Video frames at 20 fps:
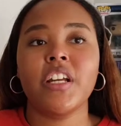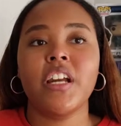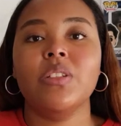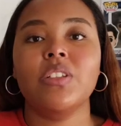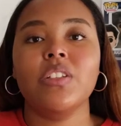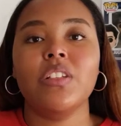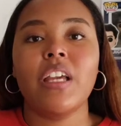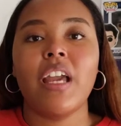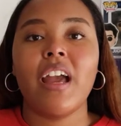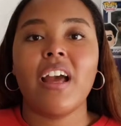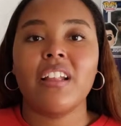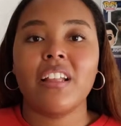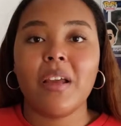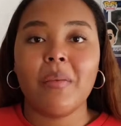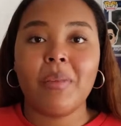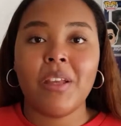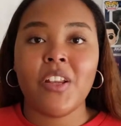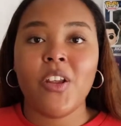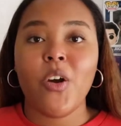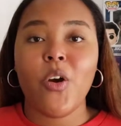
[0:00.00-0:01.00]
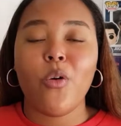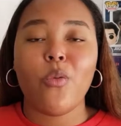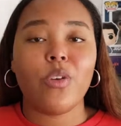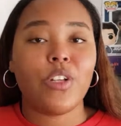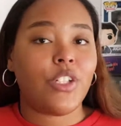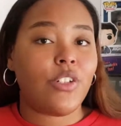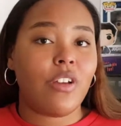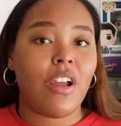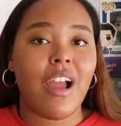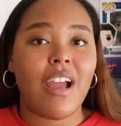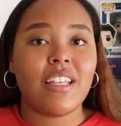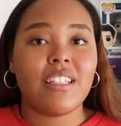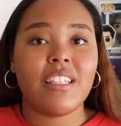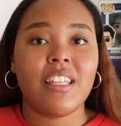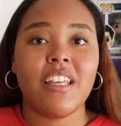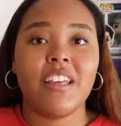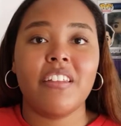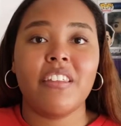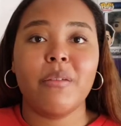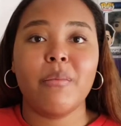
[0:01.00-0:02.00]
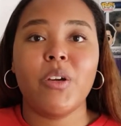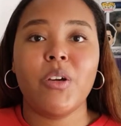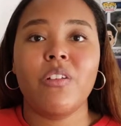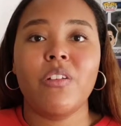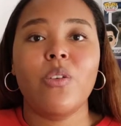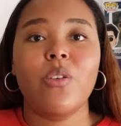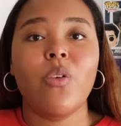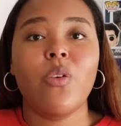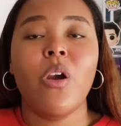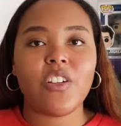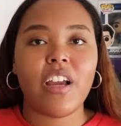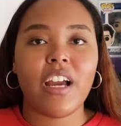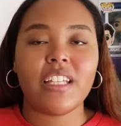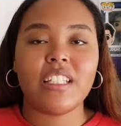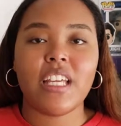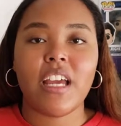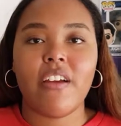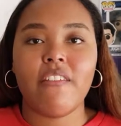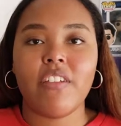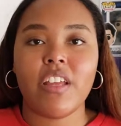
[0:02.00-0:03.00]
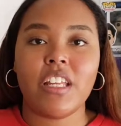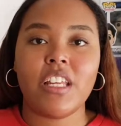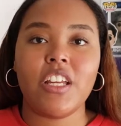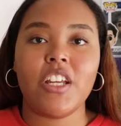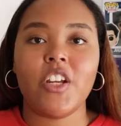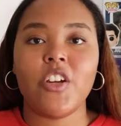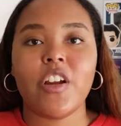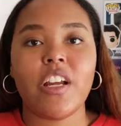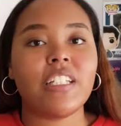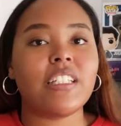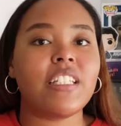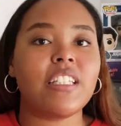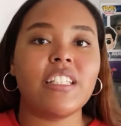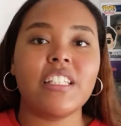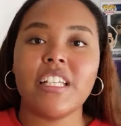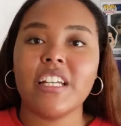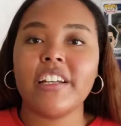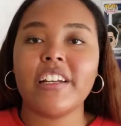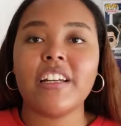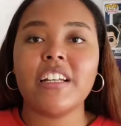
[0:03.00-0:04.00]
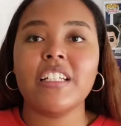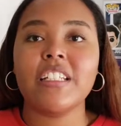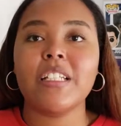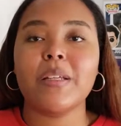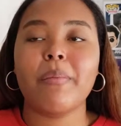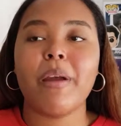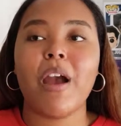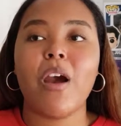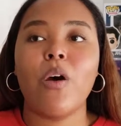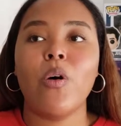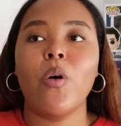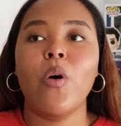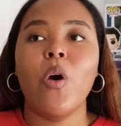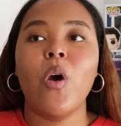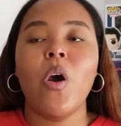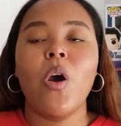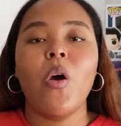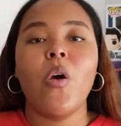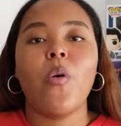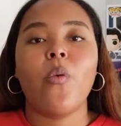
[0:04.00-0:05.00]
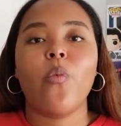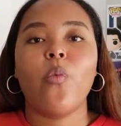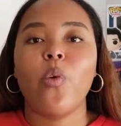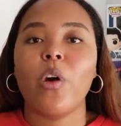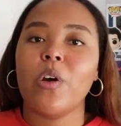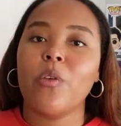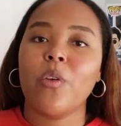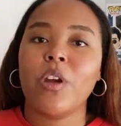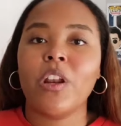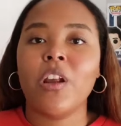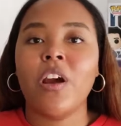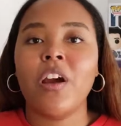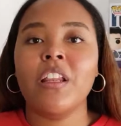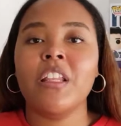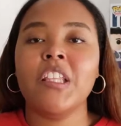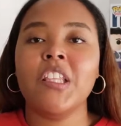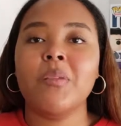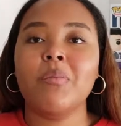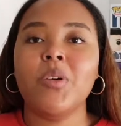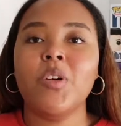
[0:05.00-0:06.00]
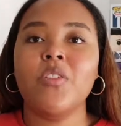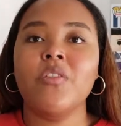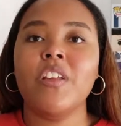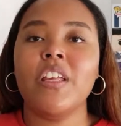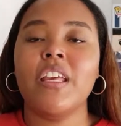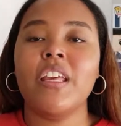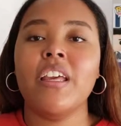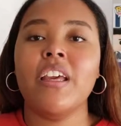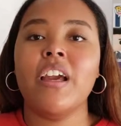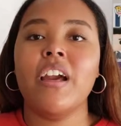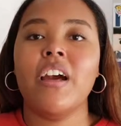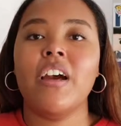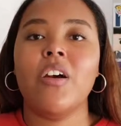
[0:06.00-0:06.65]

So yeah, let me know what you guys think of the movie. Do you guys have any crazy theories about what went on in the movie,